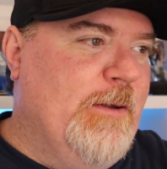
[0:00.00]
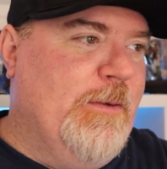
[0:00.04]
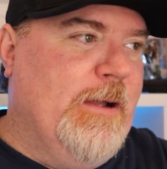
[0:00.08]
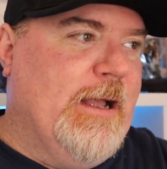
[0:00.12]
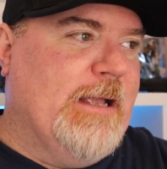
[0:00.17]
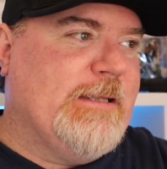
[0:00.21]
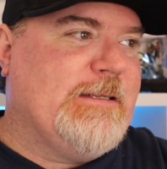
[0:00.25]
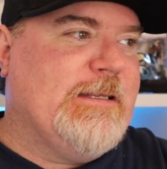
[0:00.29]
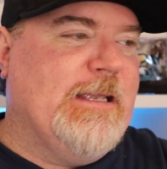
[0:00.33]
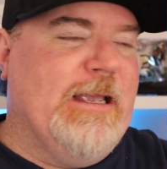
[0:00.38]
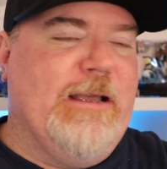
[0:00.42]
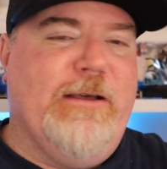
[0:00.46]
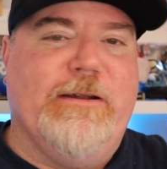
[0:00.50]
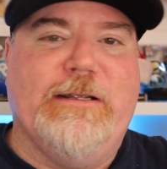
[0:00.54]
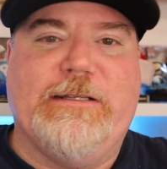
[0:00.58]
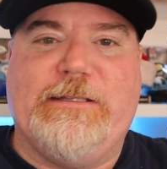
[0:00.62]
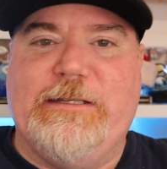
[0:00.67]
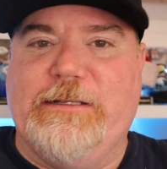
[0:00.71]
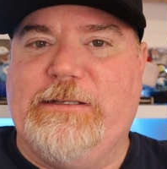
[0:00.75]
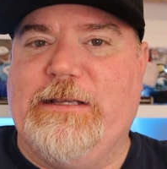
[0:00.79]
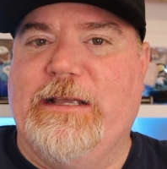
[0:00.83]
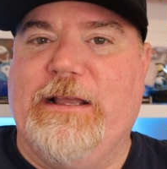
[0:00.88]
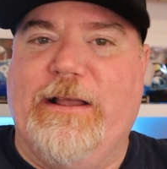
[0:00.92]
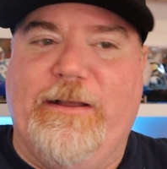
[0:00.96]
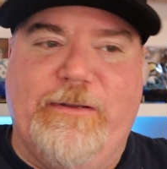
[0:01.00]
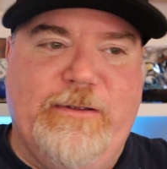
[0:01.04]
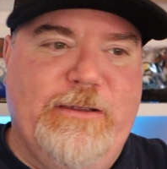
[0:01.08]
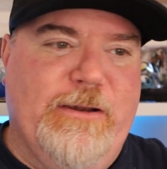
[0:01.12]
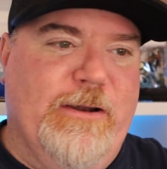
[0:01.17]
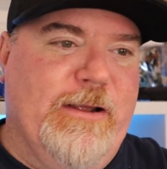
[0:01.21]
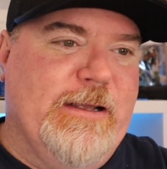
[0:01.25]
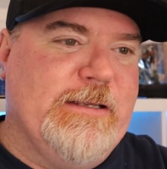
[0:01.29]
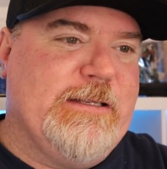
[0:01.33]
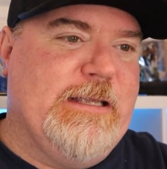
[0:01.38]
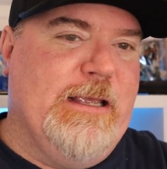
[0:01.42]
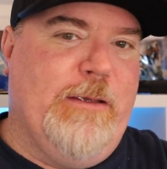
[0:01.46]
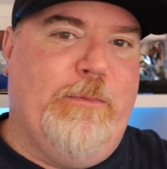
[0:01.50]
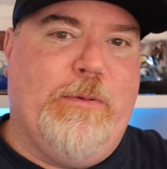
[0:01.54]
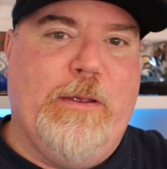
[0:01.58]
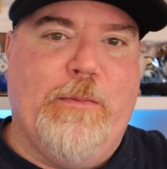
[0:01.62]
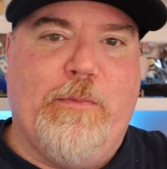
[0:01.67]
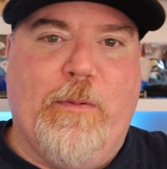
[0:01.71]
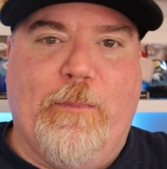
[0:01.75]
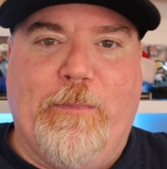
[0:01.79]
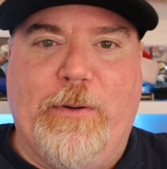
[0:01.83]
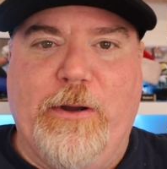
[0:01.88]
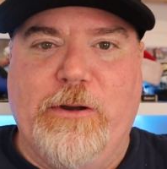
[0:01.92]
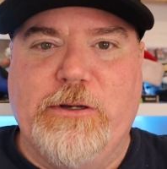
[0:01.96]
You know, I say all this to say, I see
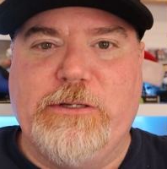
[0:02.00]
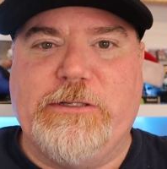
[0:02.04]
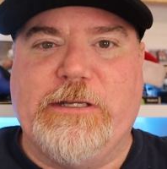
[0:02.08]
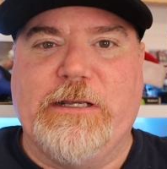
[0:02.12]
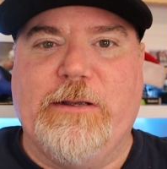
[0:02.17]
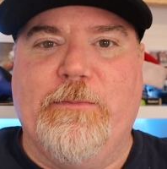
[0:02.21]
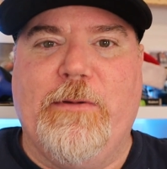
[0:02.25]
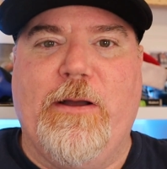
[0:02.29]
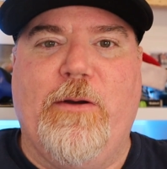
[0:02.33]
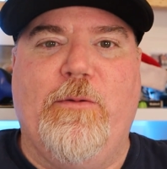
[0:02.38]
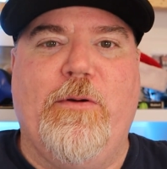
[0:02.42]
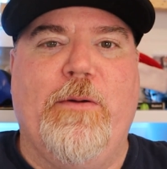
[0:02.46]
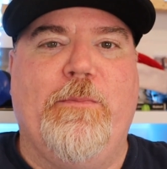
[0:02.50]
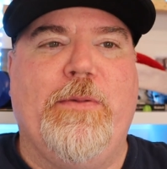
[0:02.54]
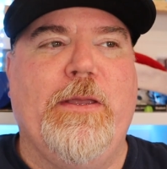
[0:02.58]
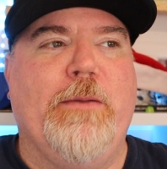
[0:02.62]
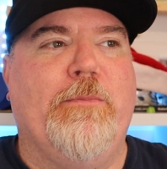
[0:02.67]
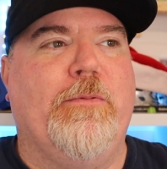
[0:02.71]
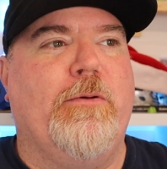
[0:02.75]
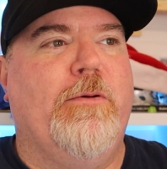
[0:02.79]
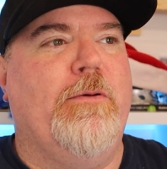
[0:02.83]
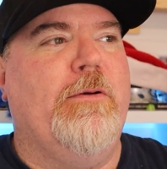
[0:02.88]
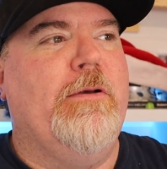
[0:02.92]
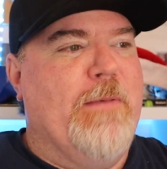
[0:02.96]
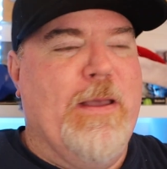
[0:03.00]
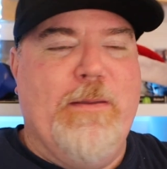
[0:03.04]
people posting about what people,